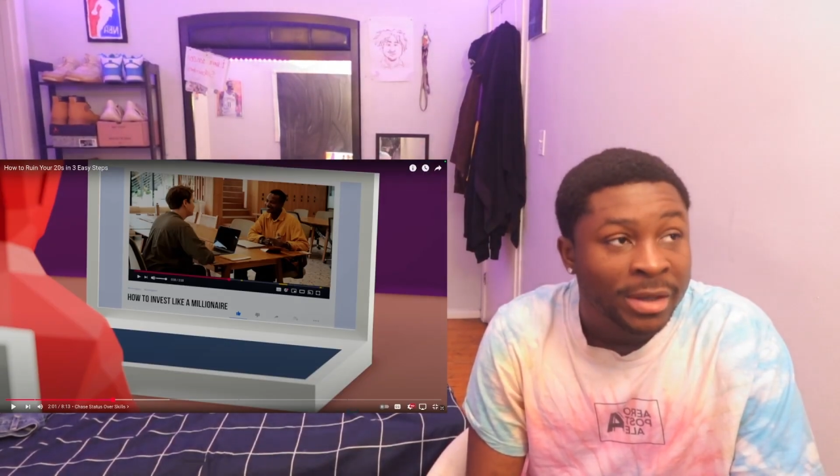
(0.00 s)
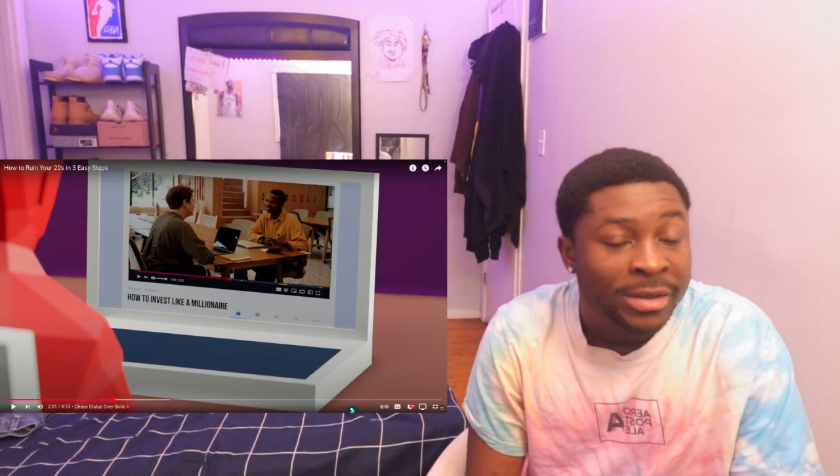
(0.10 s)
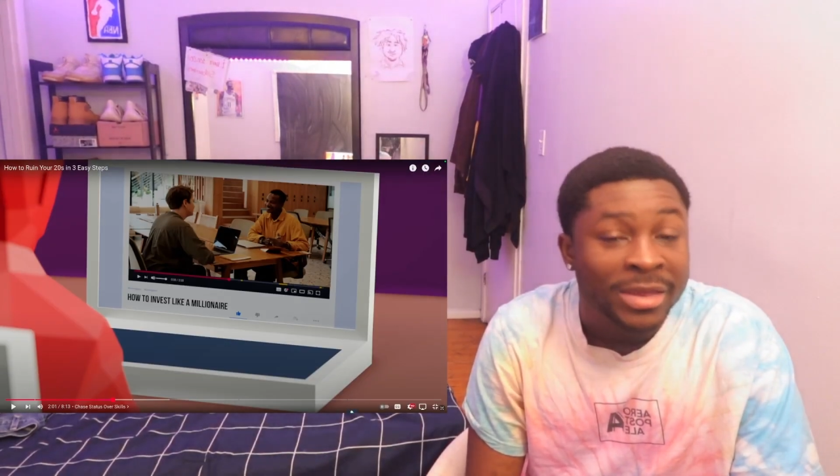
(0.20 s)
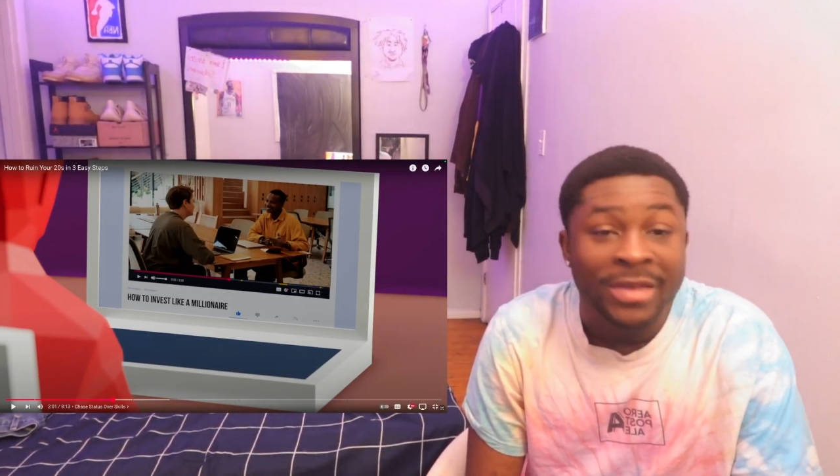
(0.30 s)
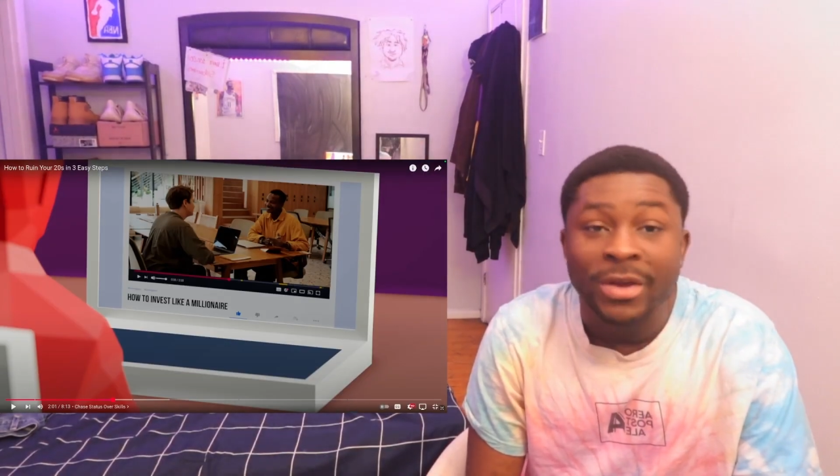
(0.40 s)

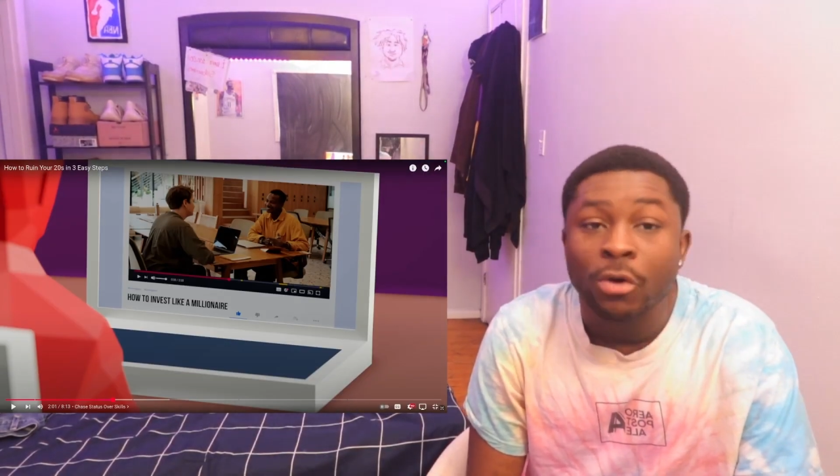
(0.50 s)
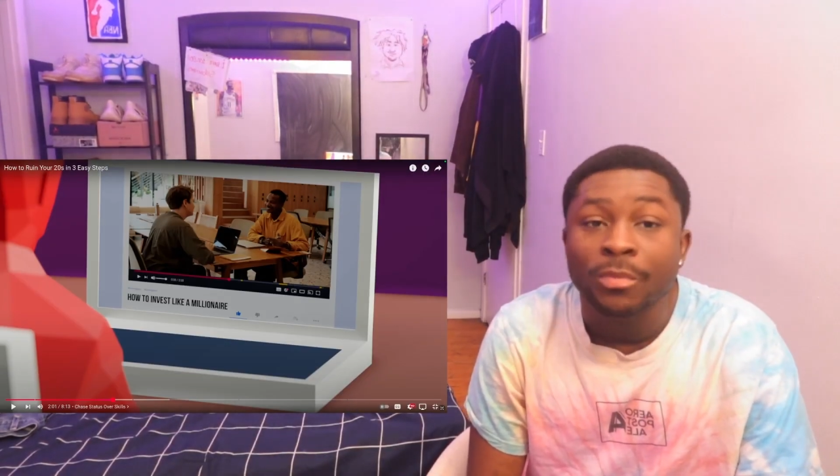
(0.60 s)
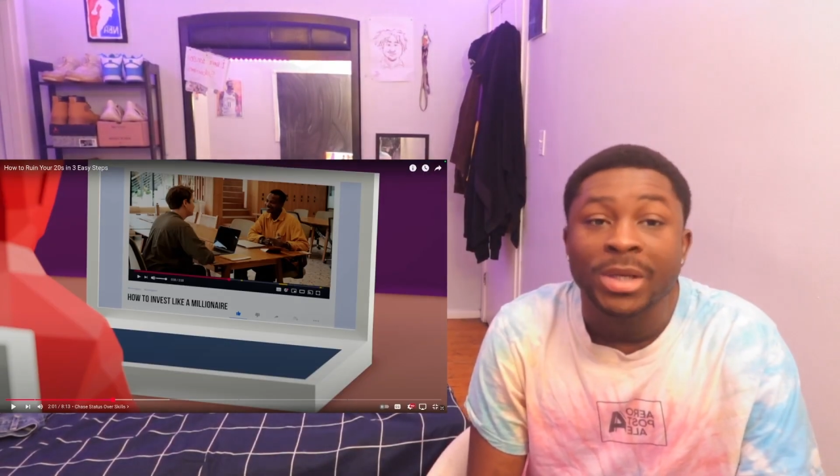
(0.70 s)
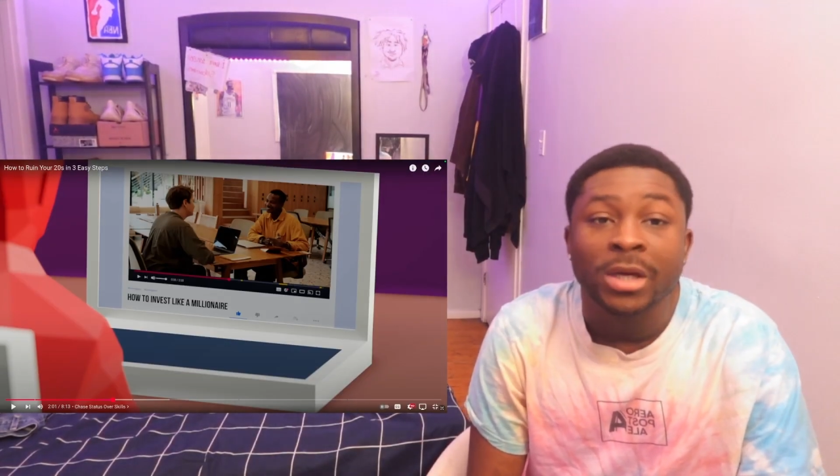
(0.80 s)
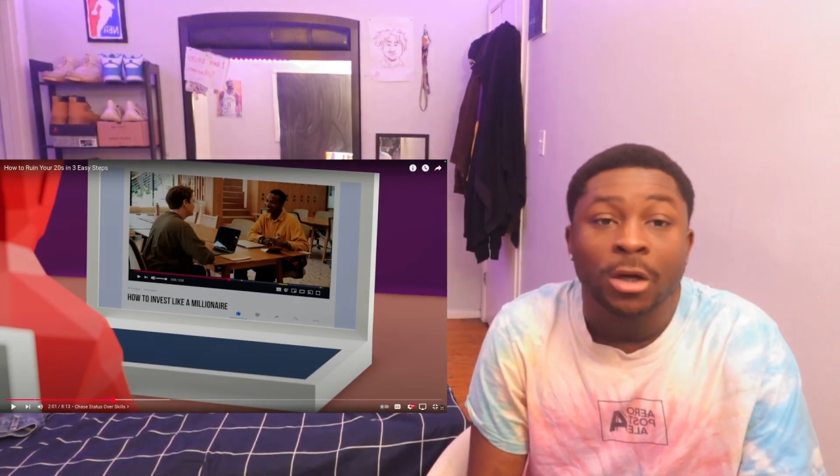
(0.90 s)
that there will
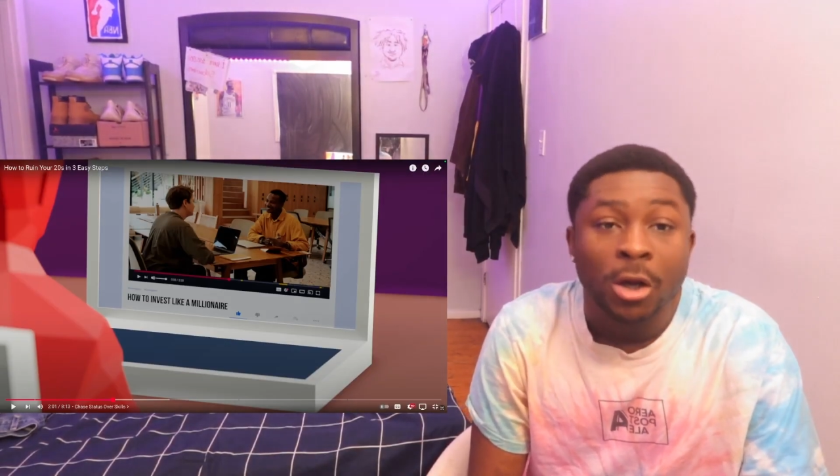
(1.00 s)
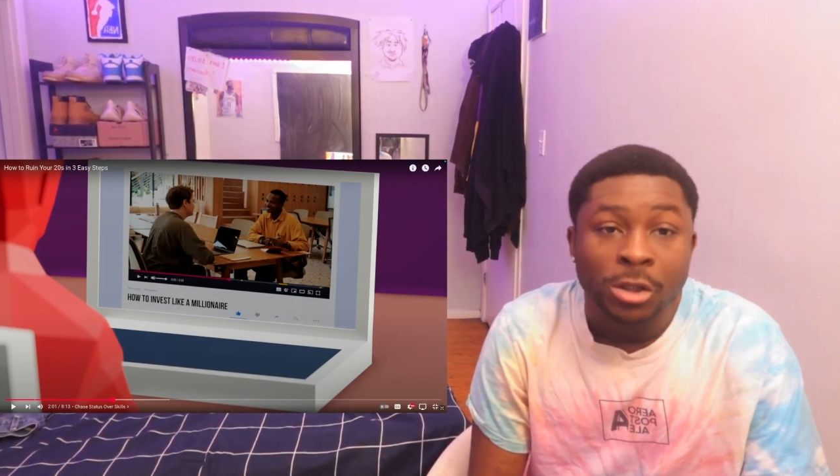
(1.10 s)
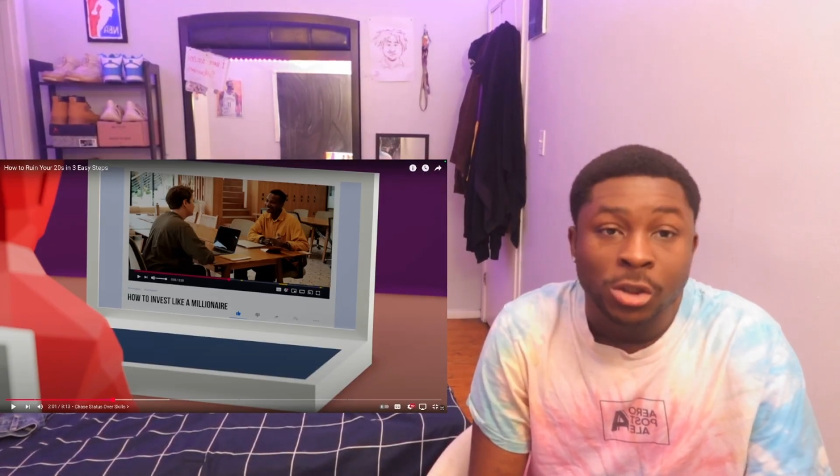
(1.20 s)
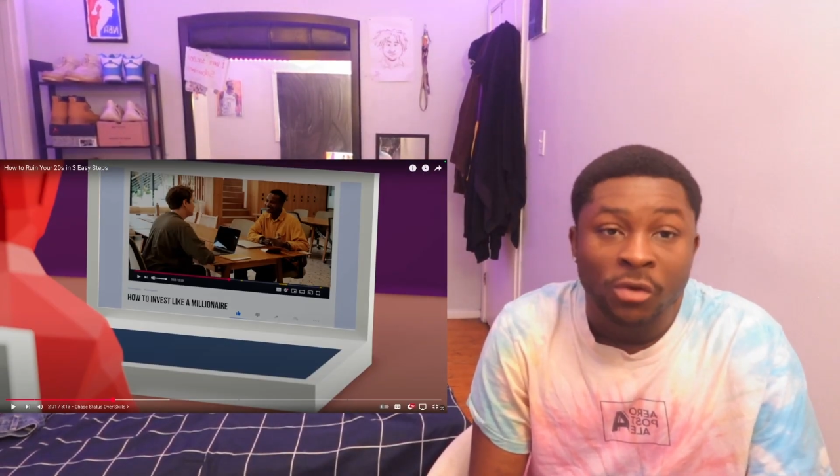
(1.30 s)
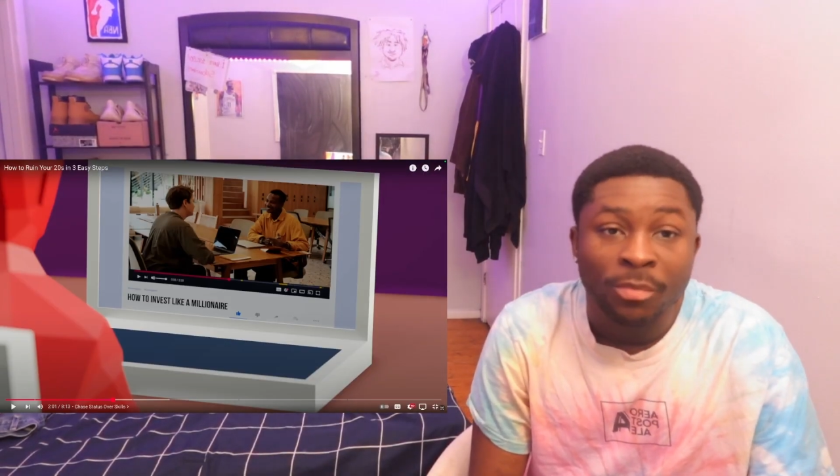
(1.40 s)
be a
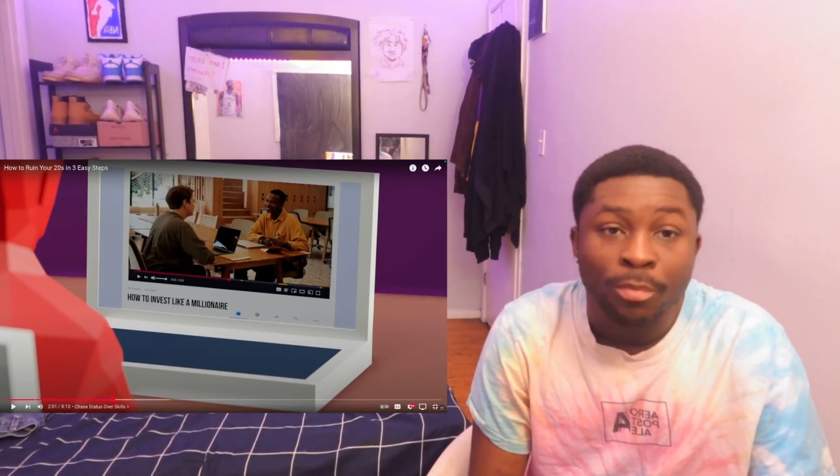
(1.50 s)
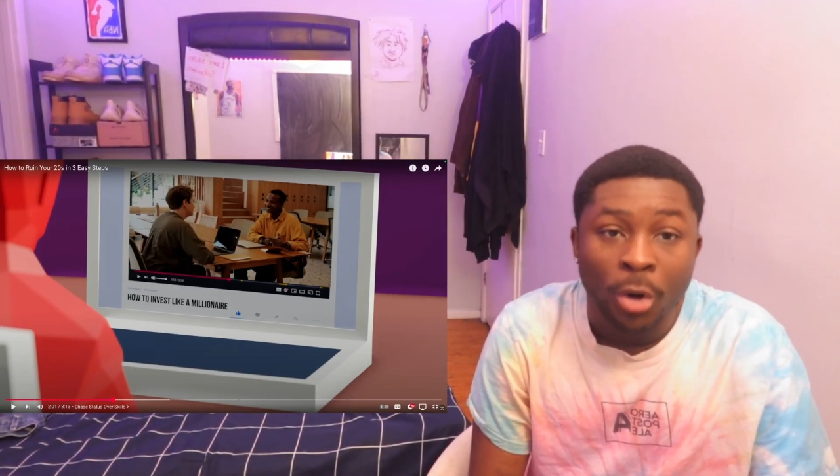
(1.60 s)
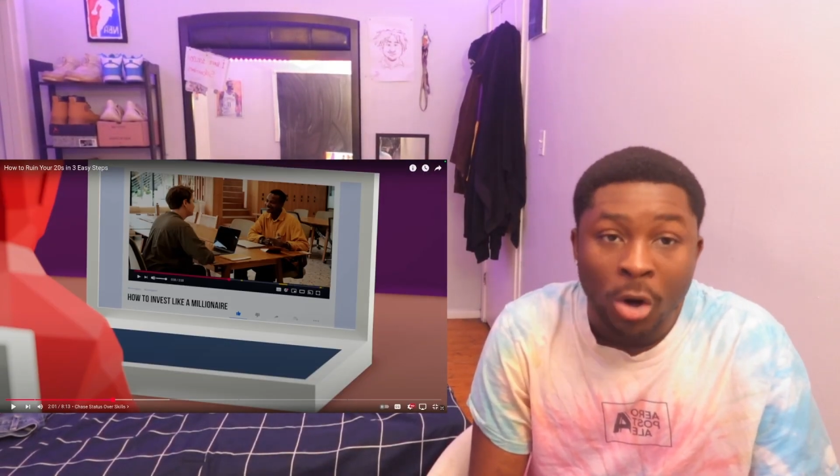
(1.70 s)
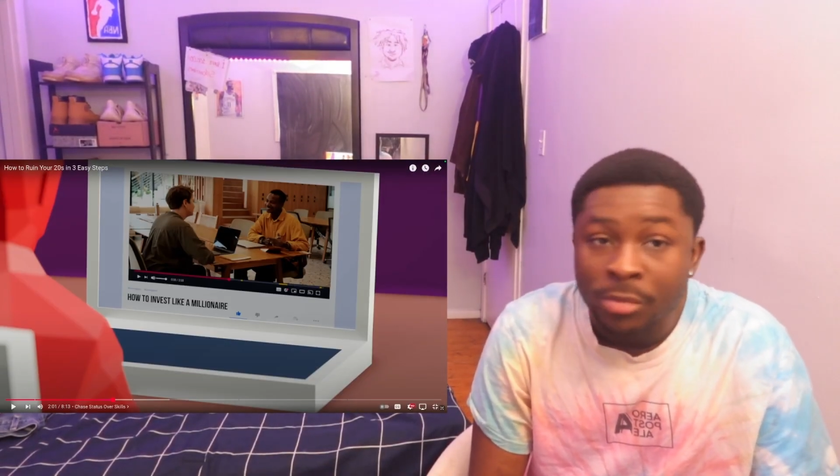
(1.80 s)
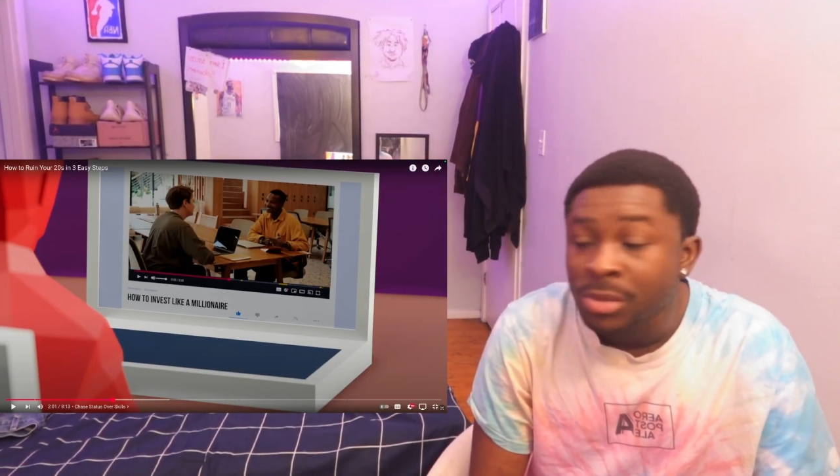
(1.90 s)
lot of bombs.